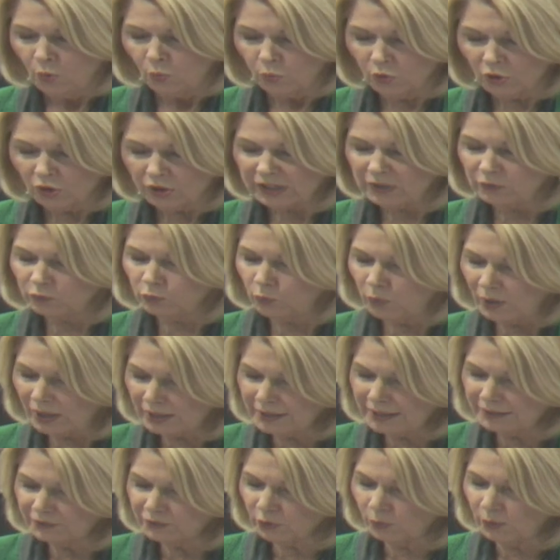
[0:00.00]
Work is
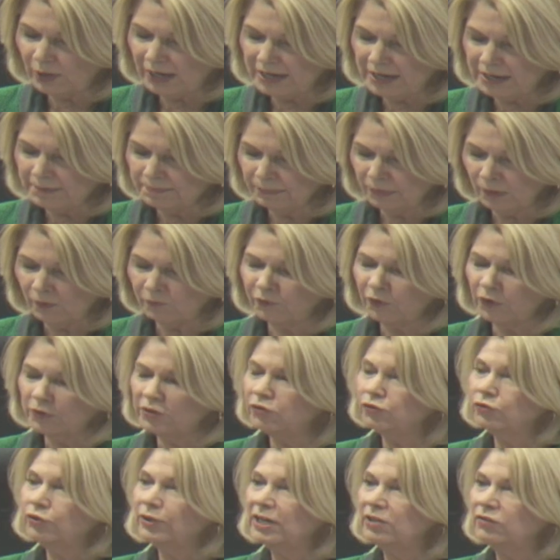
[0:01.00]
well underway for
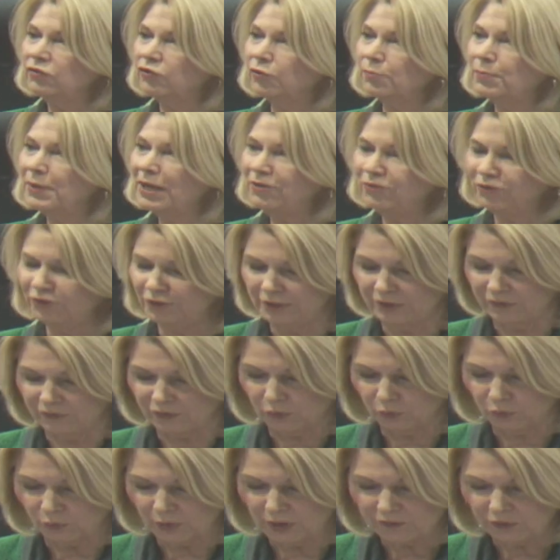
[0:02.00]
the transformation of
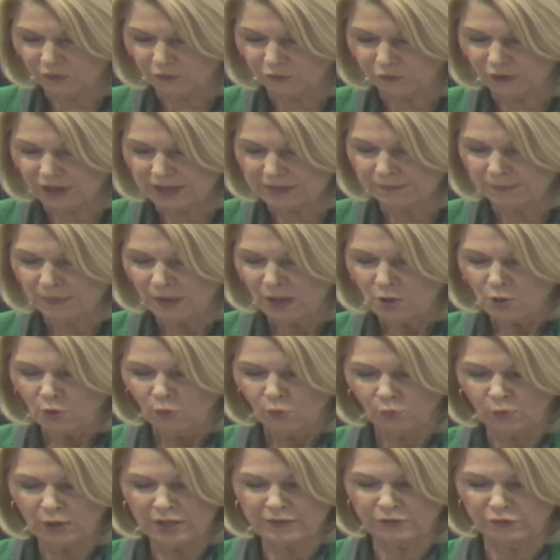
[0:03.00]
our riverfront
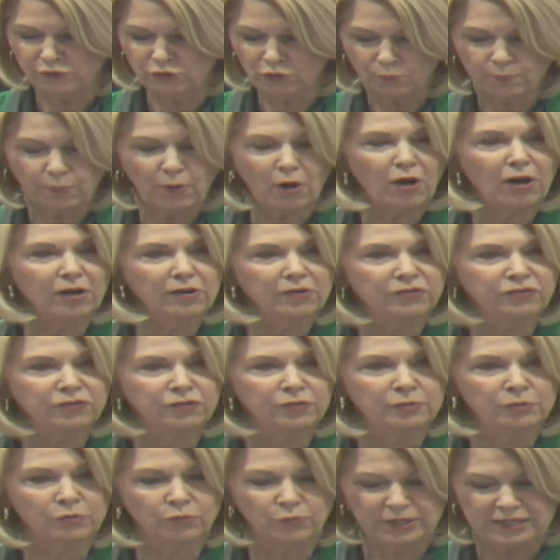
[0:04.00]
with new
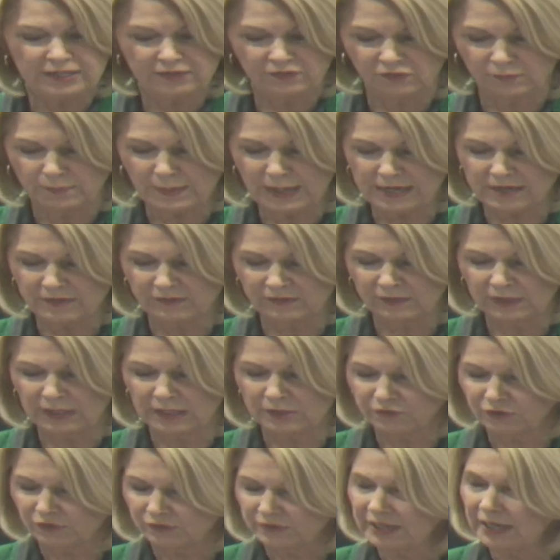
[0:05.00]
parks, green space,
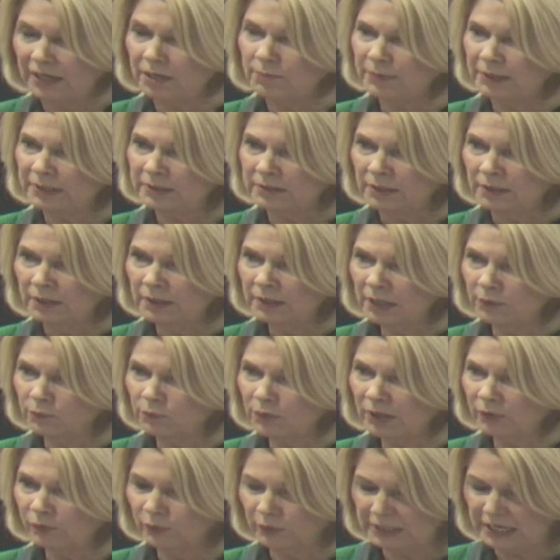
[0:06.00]
entertainment,
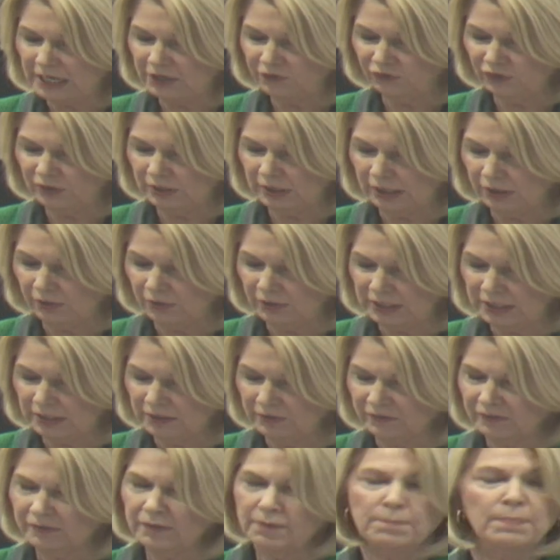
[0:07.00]
and recreation
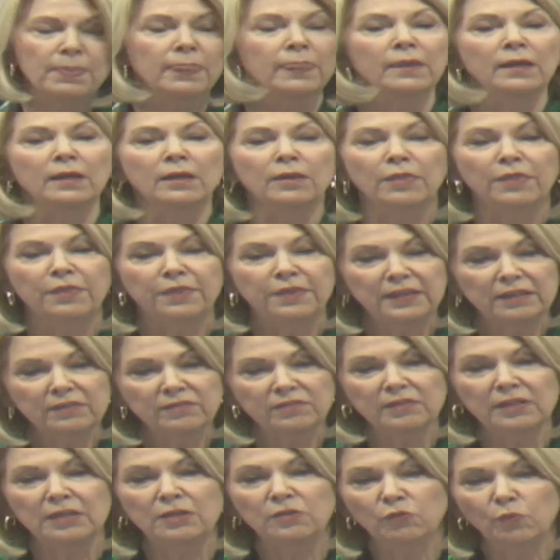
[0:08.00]
areas.
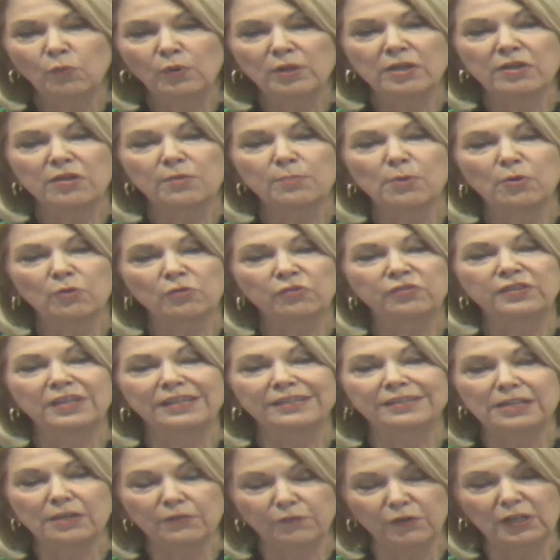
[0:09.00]
This is one of the most
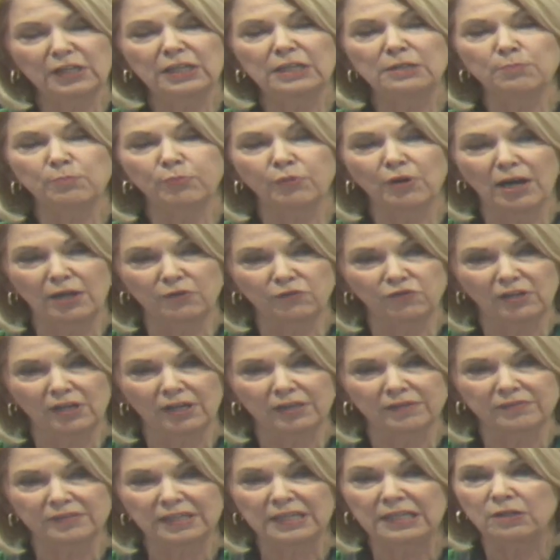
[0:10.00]
significant
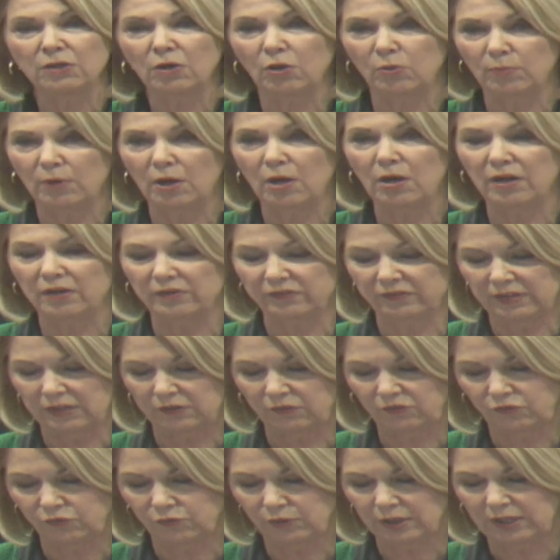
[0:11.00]
projects in Omaha's
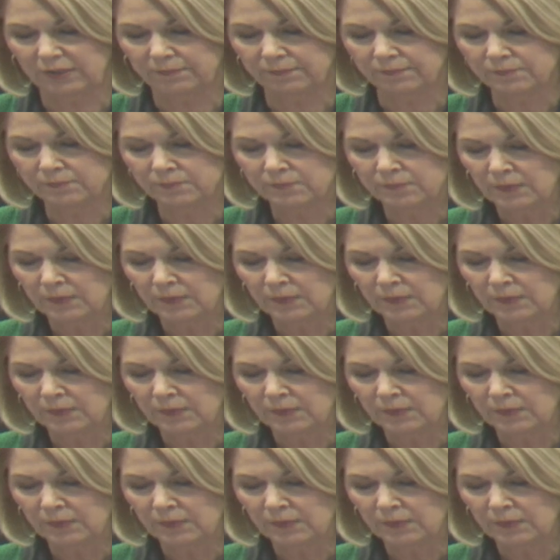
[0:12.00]
history.